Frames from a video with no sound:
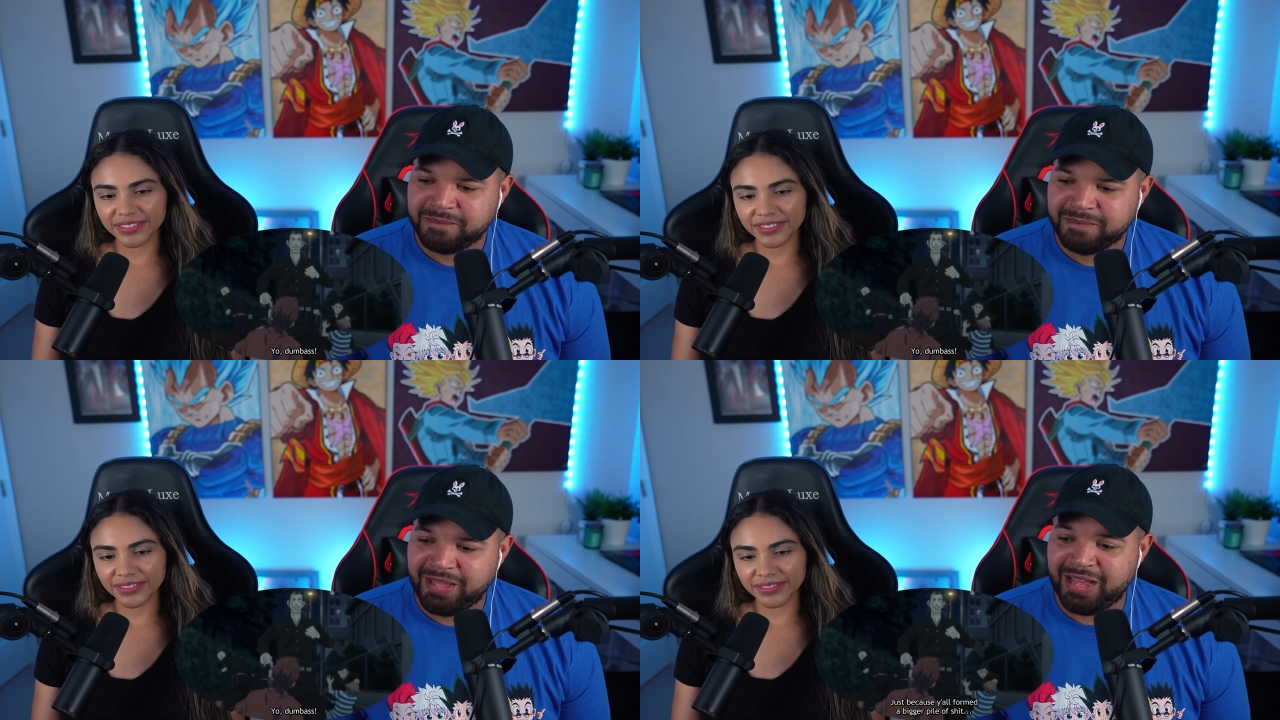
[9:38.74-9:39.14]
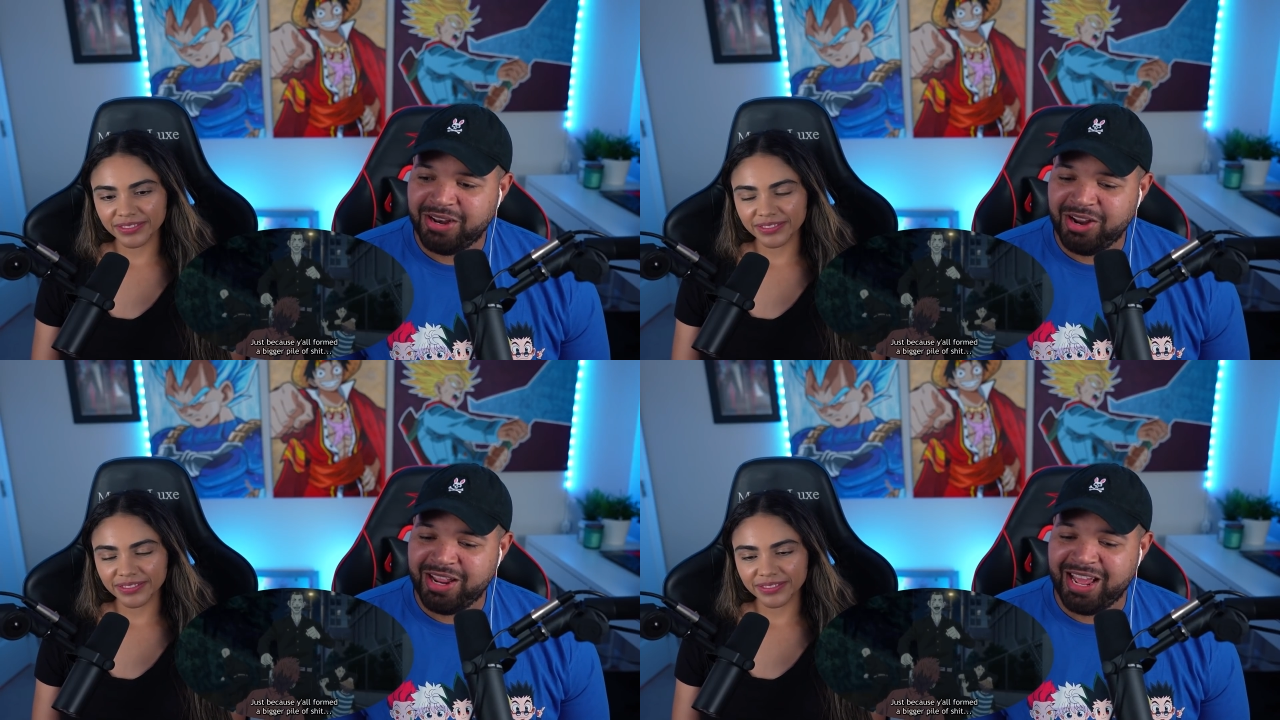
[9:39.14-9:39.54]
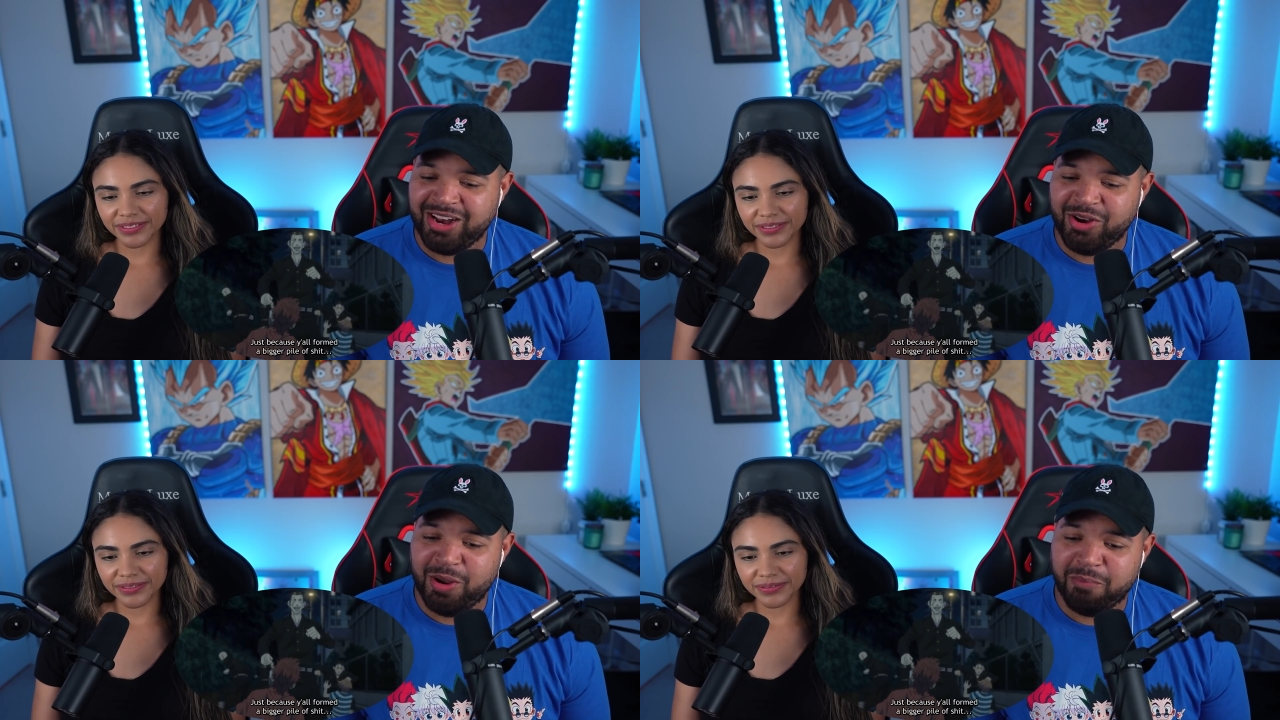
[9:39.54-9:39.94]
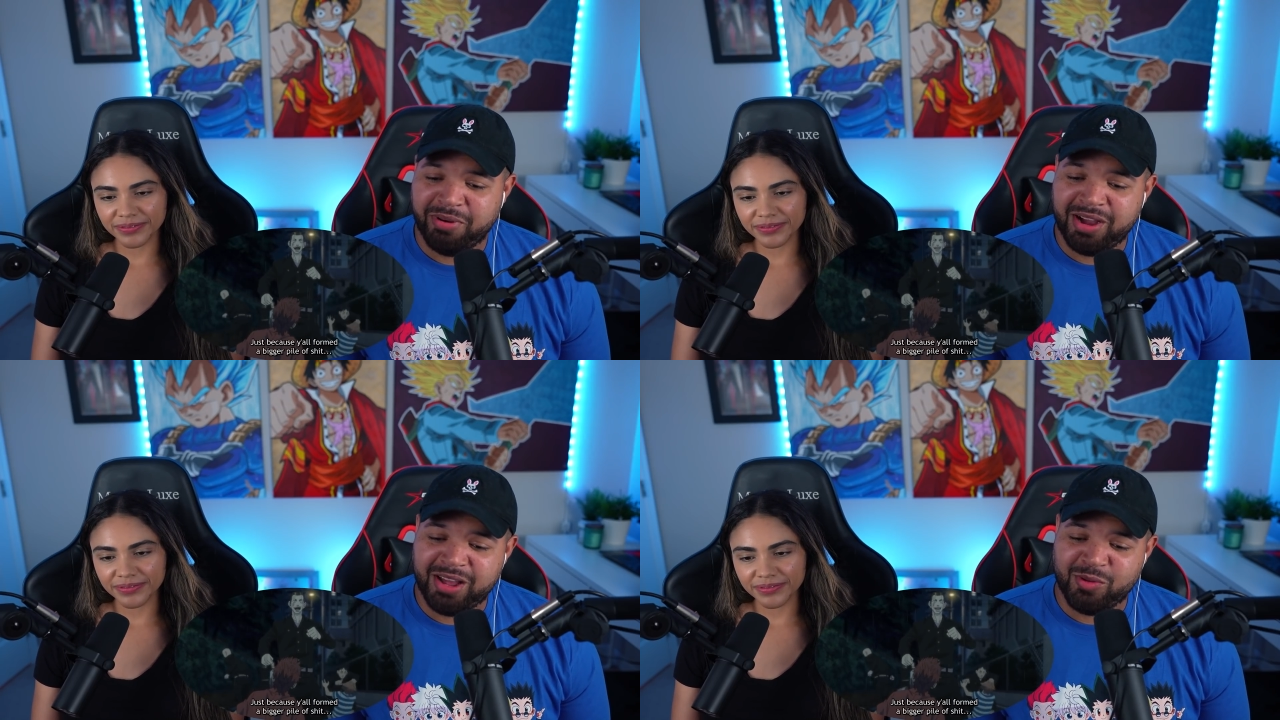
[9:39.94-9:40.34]
Speaker 1: Now they're getting their
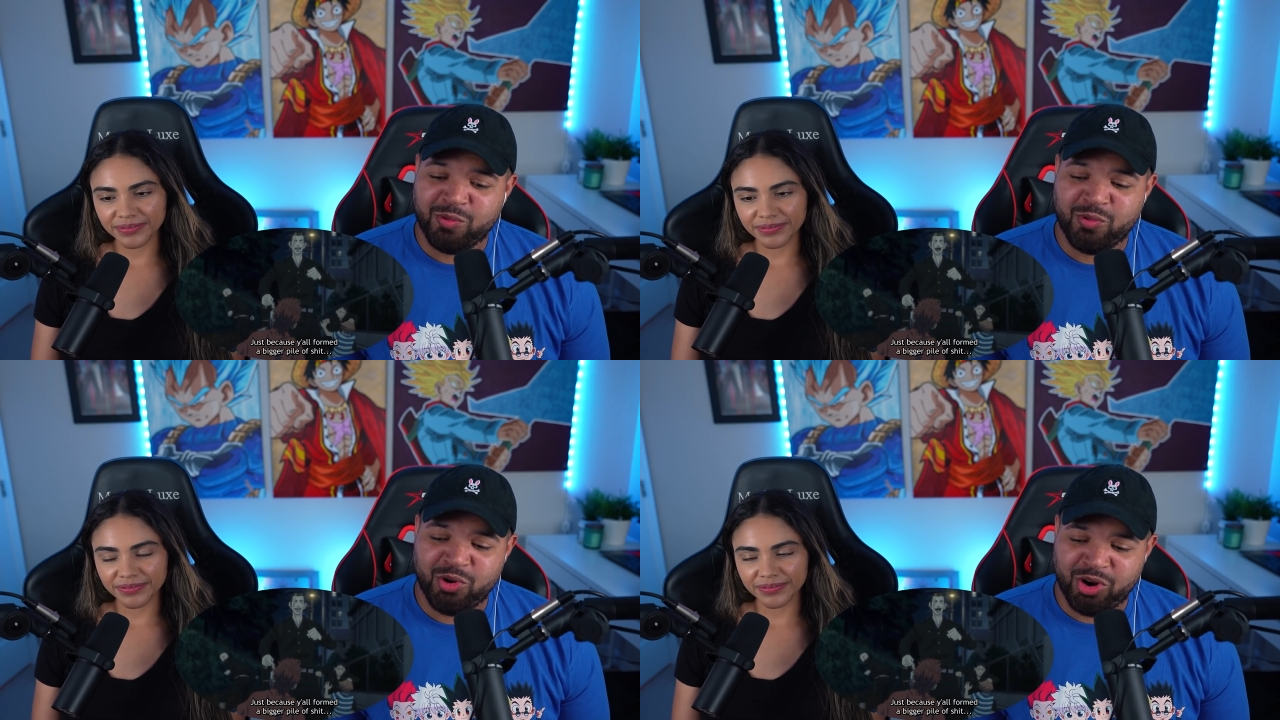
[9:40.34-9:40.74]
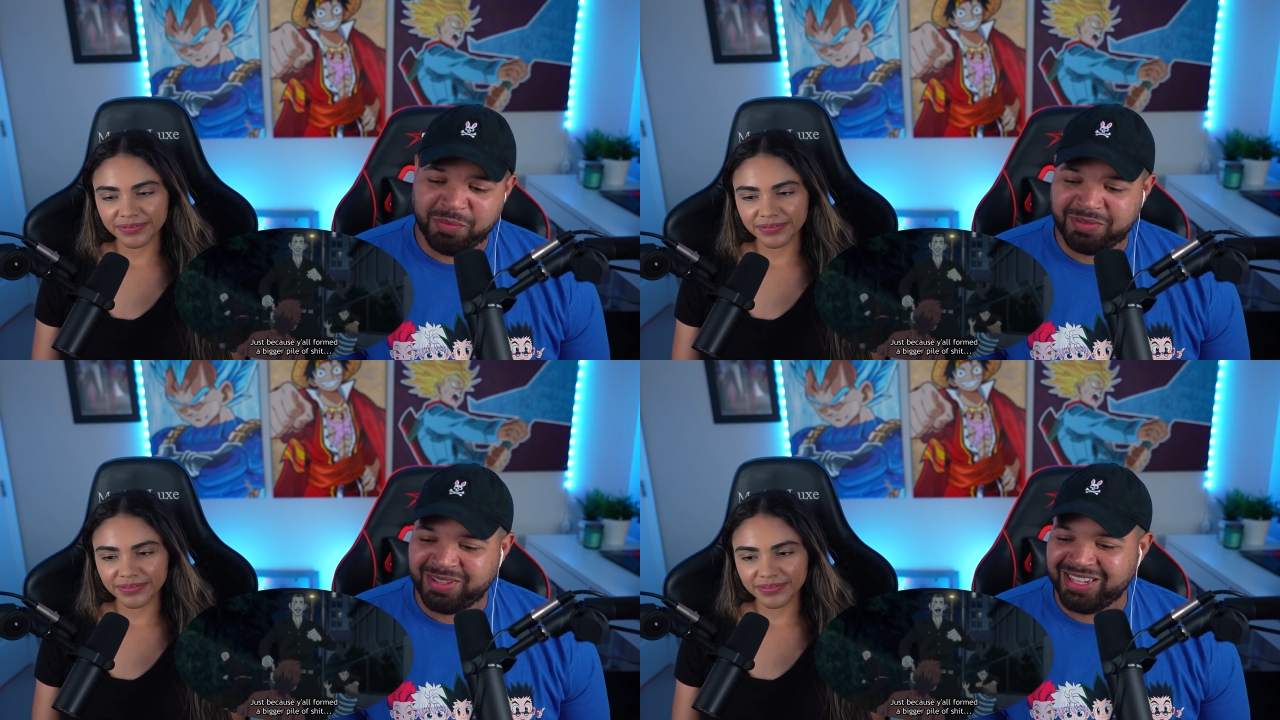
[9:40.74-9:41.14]
butt whooped.